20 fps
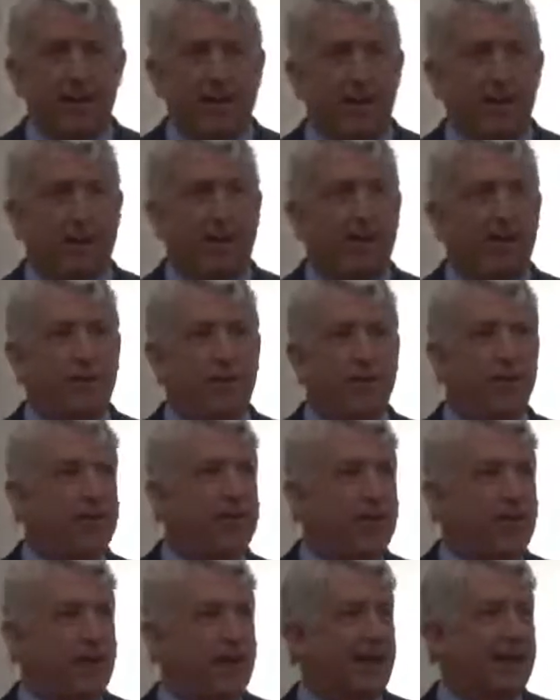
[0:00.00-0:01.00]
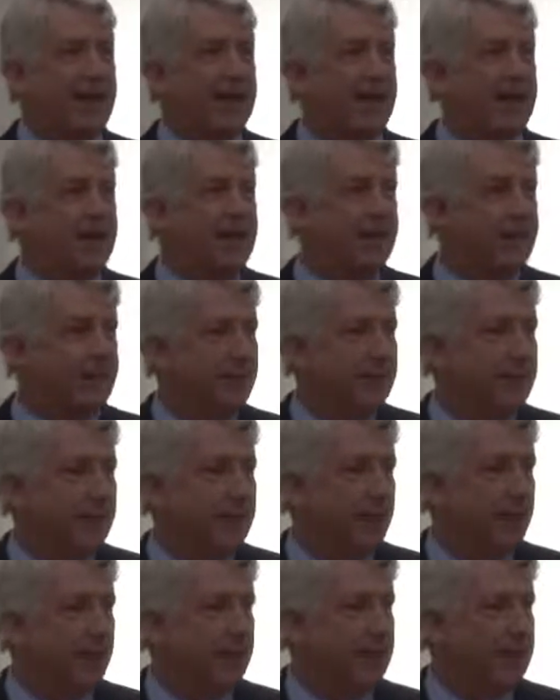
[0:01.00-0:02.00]
the first thing I did
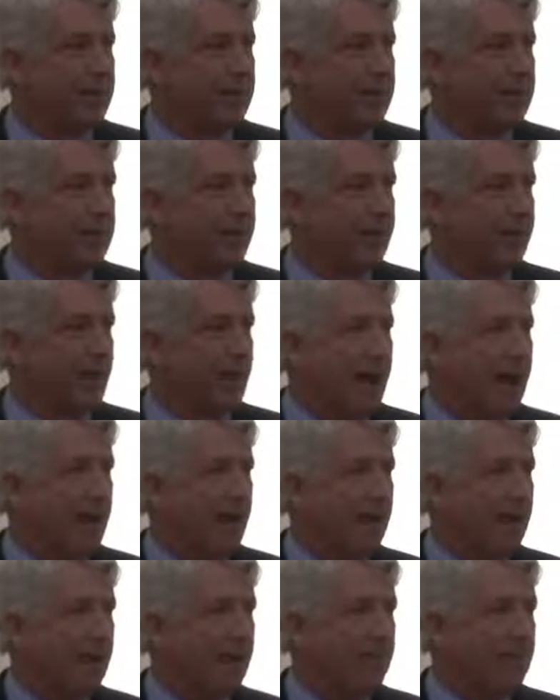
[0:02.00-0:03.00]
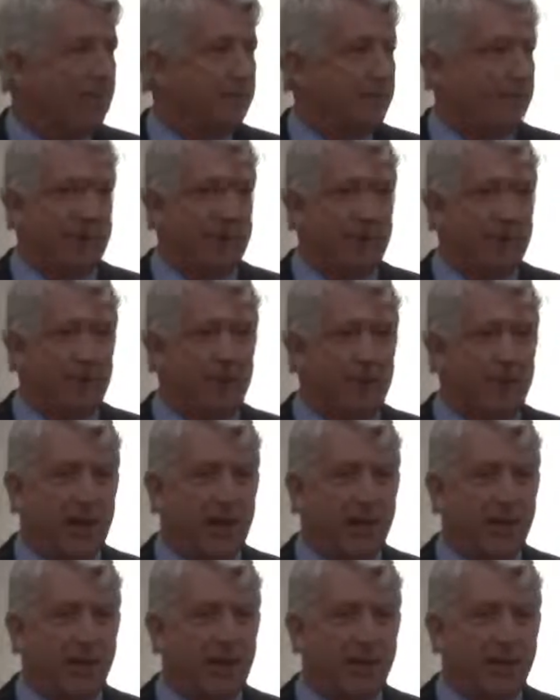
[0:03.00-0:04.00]
was hire my chief
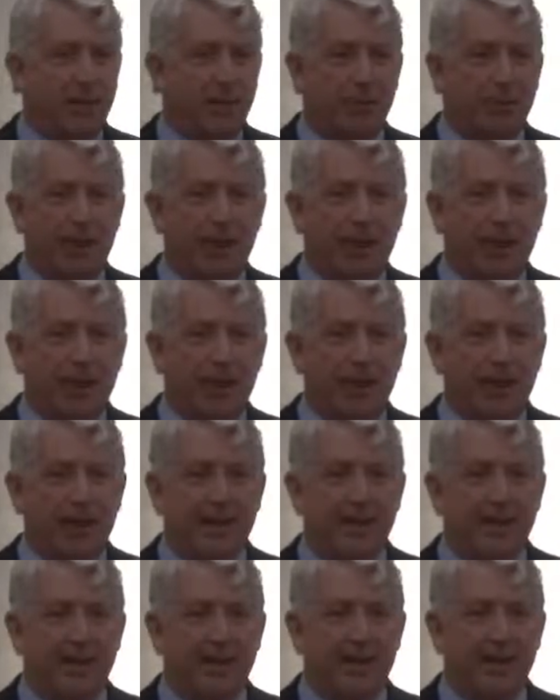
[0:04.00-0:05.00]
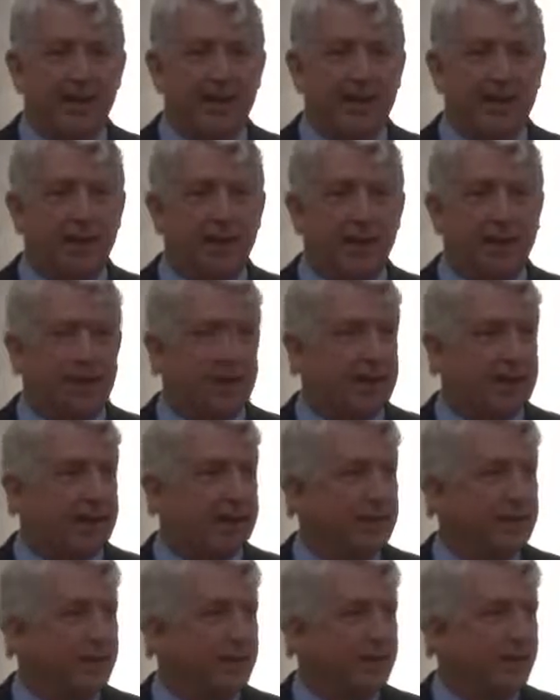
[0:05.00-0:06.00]
deputy, who, by the way, is Cynthia
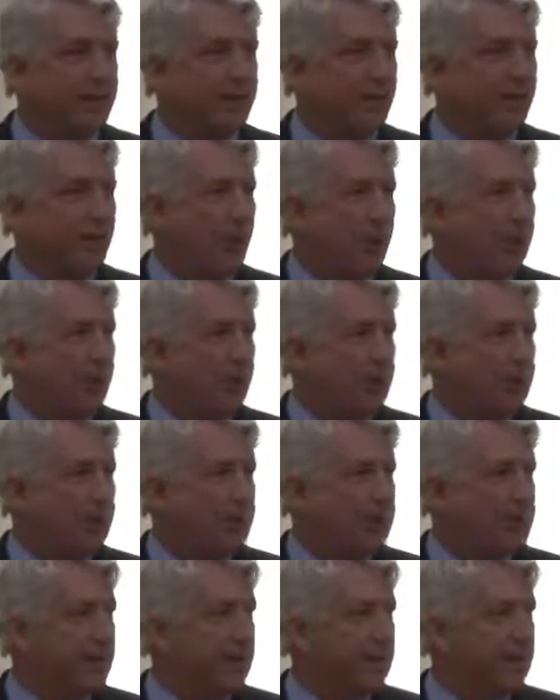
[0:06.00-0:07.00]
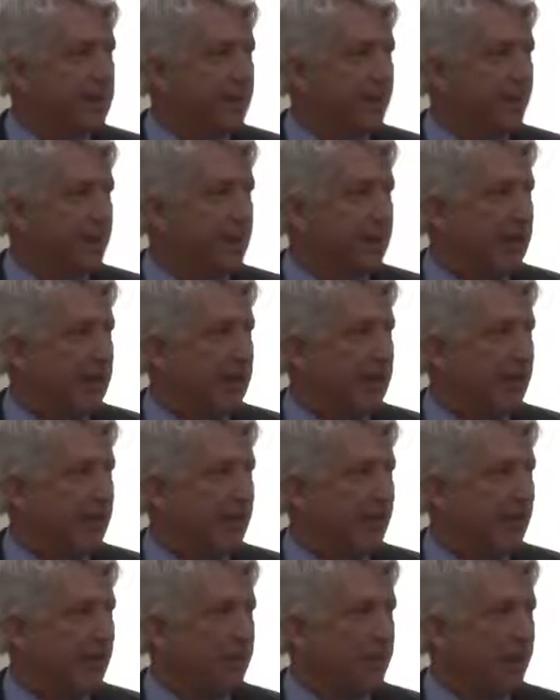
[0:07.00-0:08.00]
Hudson, formerly the city attorney
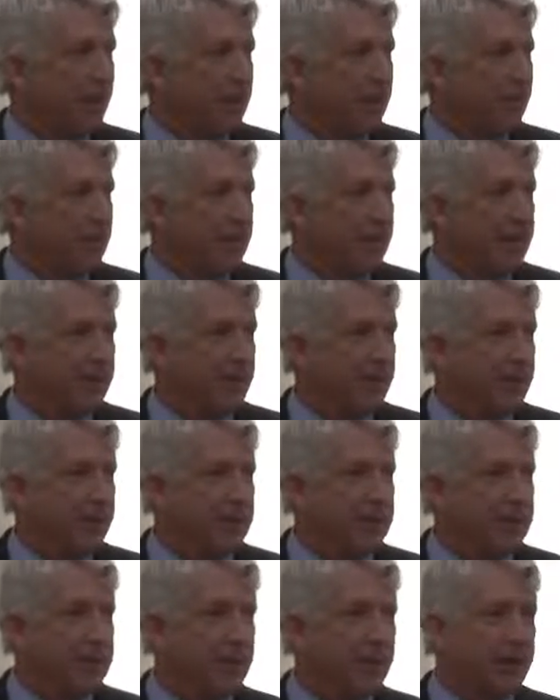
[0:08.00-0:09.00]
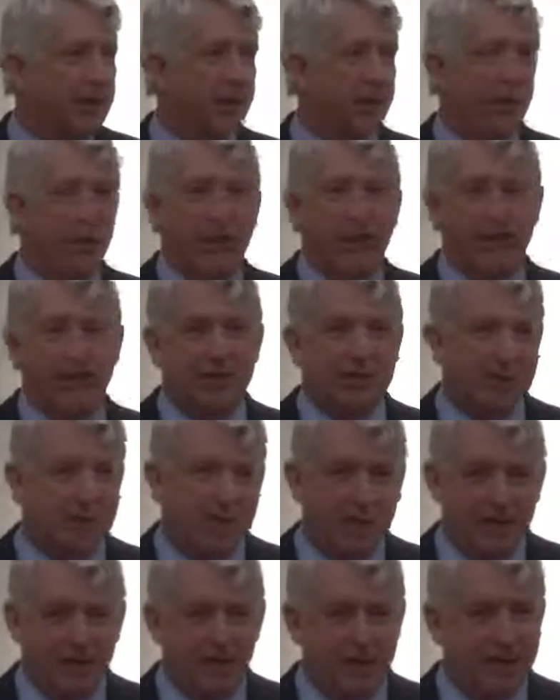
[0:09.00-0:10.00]
from Hampton, who is doing a great
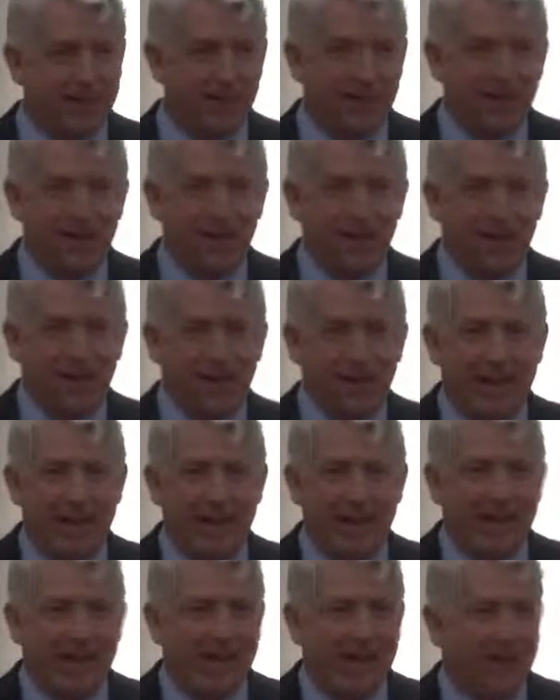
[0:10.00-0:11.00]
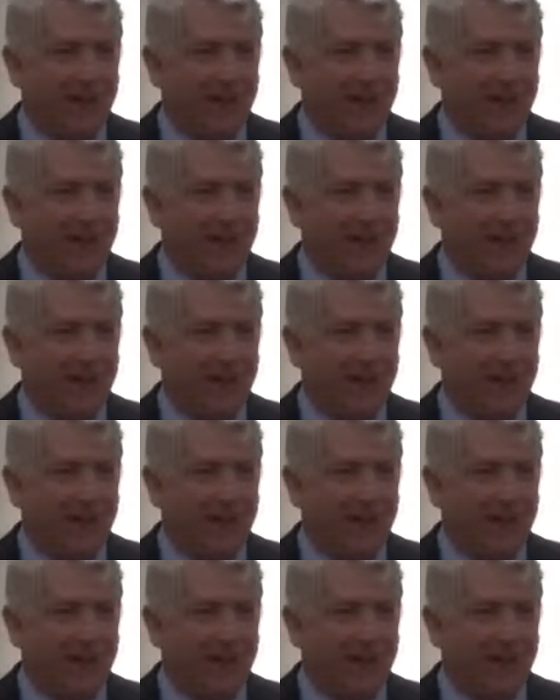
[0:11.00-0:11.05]
job. And